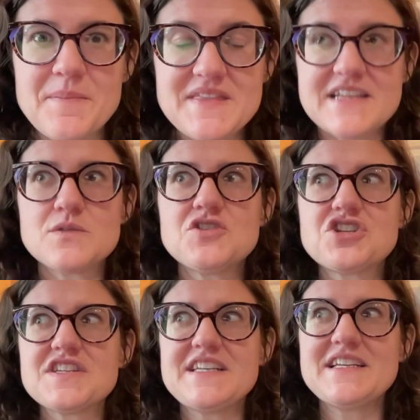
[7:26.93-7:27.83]
But this was
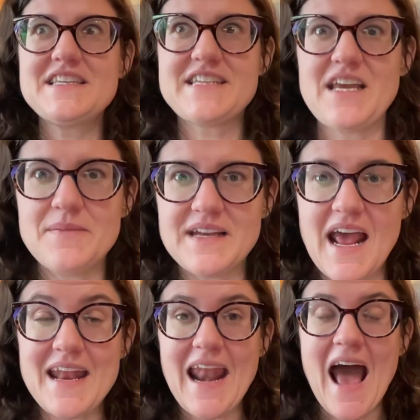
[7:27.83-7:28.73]
just a statement,
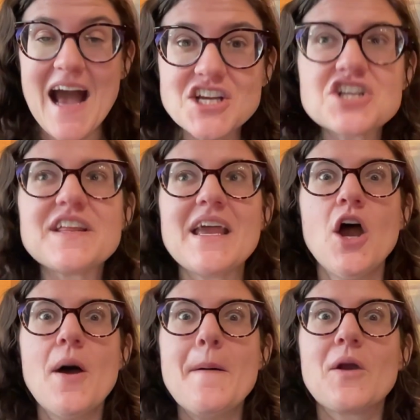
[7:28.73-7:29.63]
and it actually
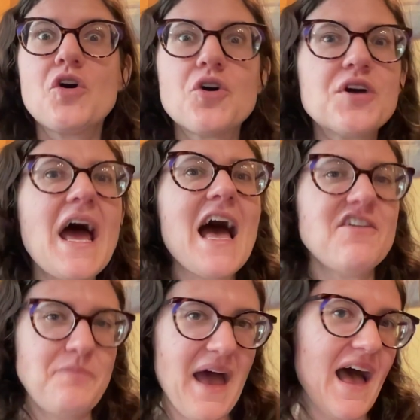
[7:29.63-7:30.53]
could
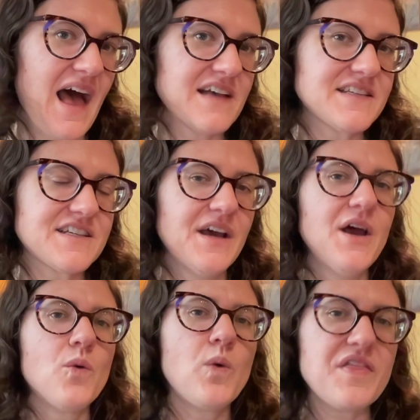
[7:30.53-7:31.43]
have passed
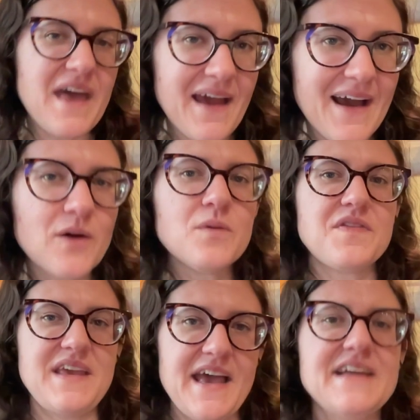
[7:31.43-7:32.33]

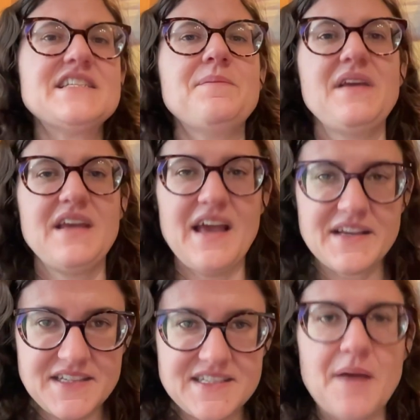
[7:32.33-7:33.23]
without the NDP
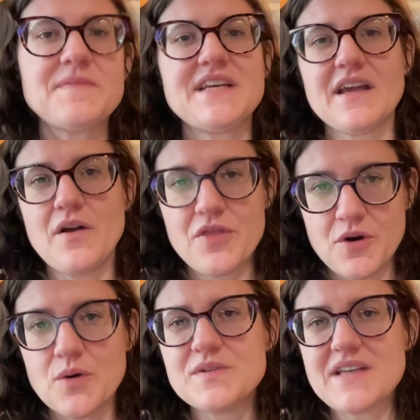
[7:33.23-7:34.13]
accepting
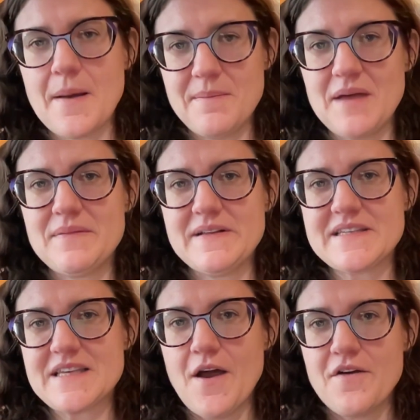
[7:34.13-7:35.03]
those
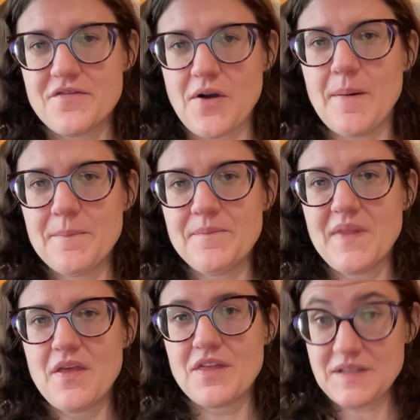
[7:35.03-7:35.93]
amendments from
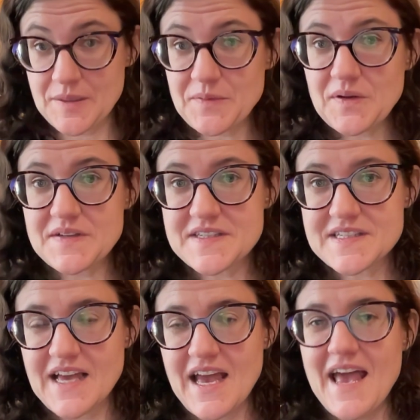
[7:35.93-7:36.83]
the
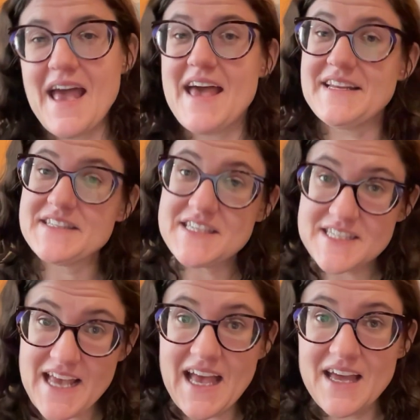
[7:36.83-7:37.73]
Liberals. And
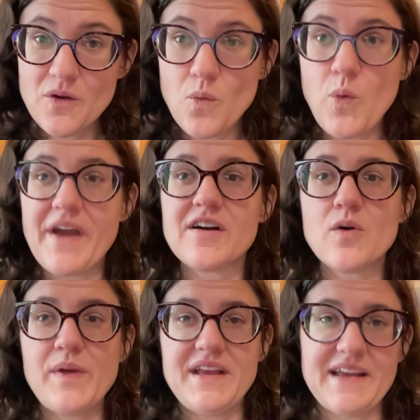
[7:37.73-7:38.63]
instead, where
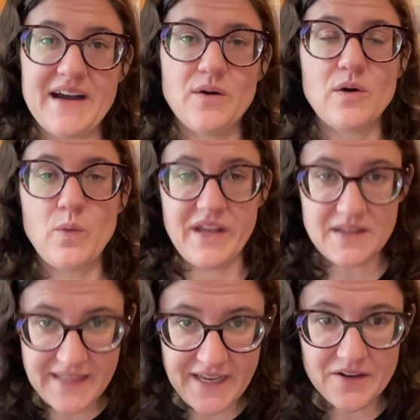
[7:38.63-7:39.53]
are we now a
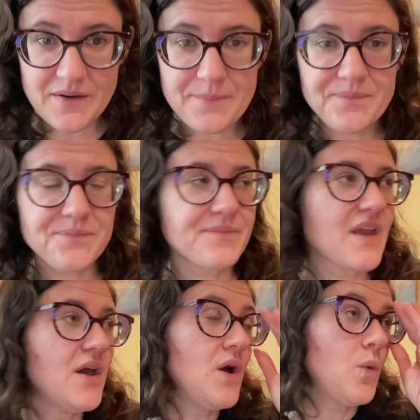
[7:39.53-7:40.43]
week later?
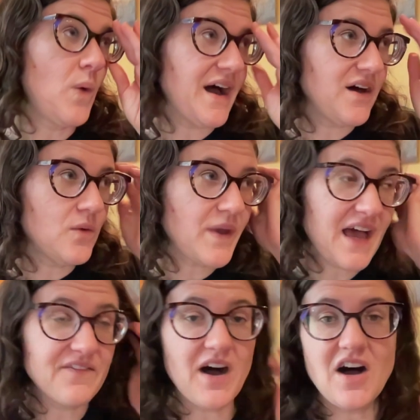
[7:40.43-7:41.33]
Well, we
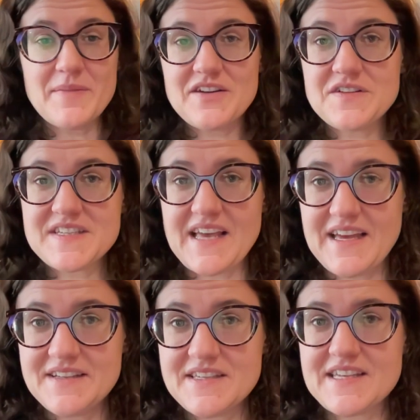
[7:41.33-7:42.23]
have Ahmed
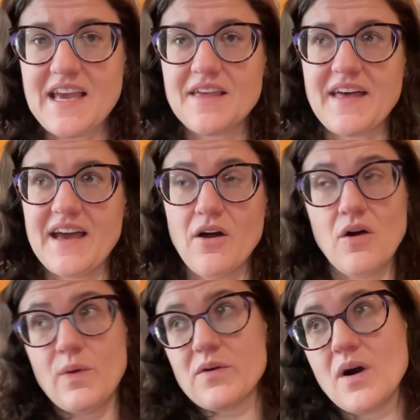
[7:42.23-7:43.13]
Hussein saying that,
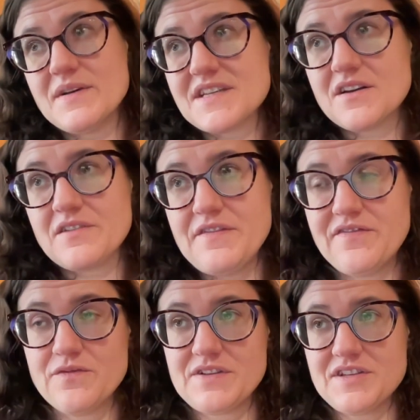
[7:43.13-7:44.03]
we were always going to
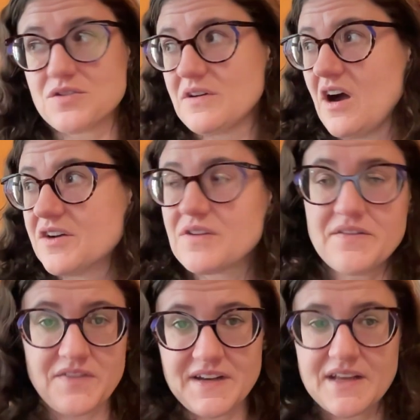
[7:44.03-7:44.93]
restore
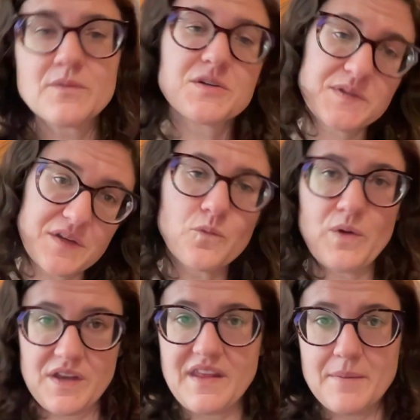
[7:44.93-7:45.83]
UNRWA funding, which was
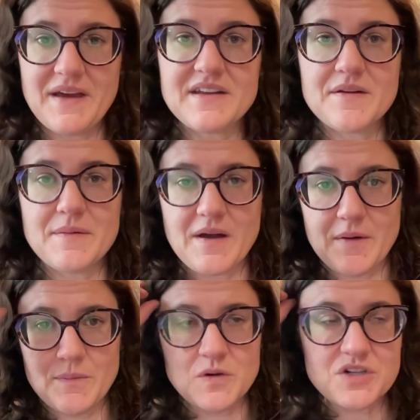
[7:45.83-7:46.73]
in the amended
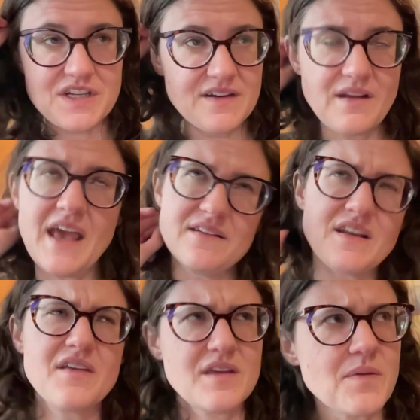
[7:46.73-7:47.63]
motion, and
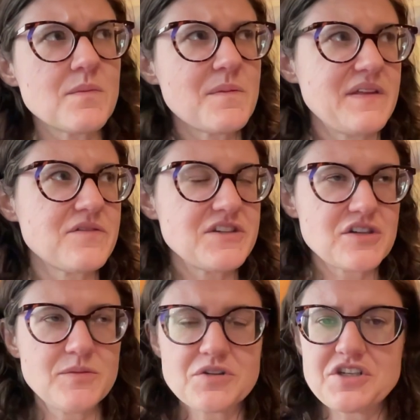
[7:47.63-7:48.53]
I think probably in the
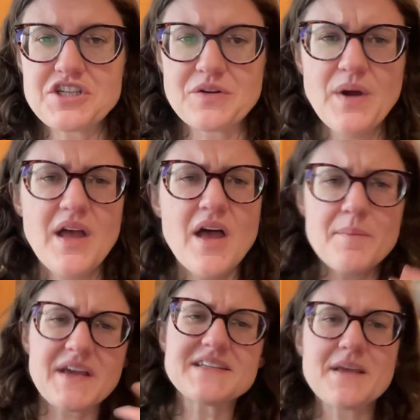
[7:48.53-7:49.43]
original motion too,
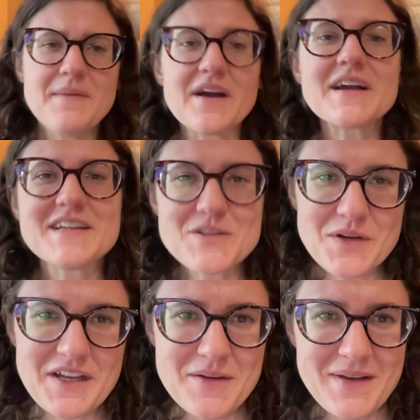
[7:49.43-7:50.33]
because the Americans were
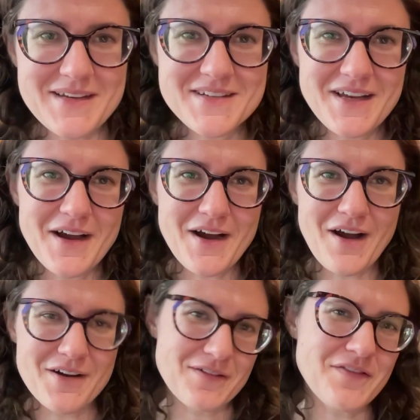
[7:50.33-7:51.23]
going to amend
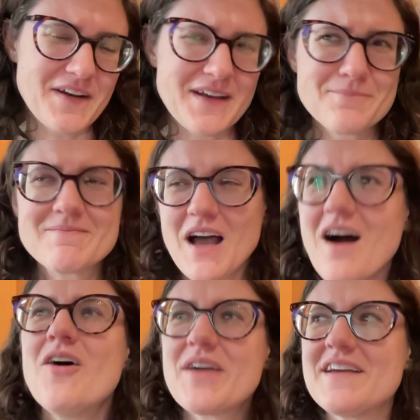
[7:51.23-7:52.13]
UNRWA funding.
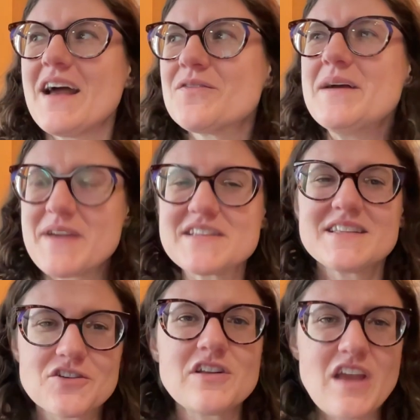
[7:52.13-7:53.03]
Oh, okay, yeah, right, because
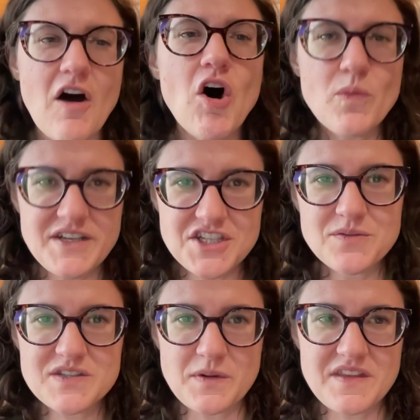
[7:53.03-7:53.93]
literally all we do
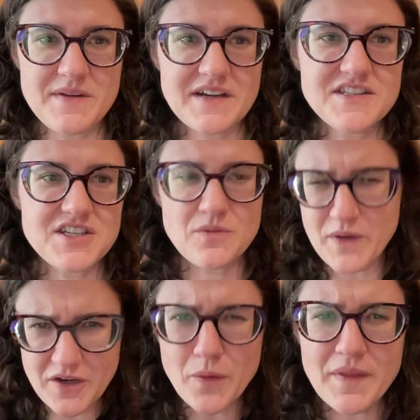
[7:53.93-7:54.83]
is what the Americans do.
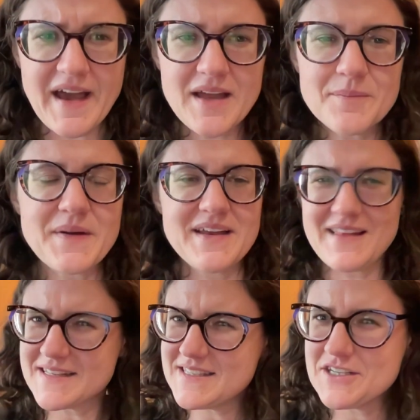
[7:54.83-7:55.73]
We know that, but
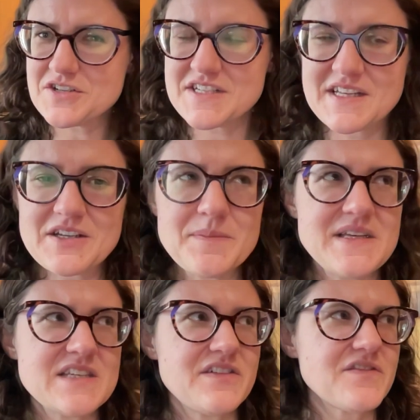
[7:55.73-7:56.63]
that's an interesting little
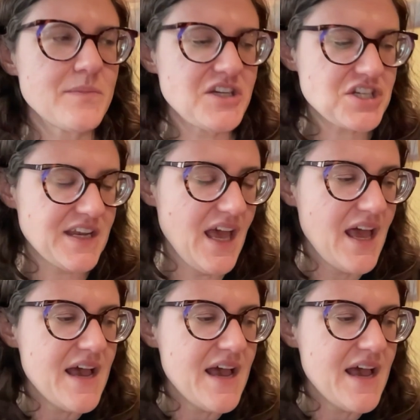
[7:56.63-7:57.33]
piece of information.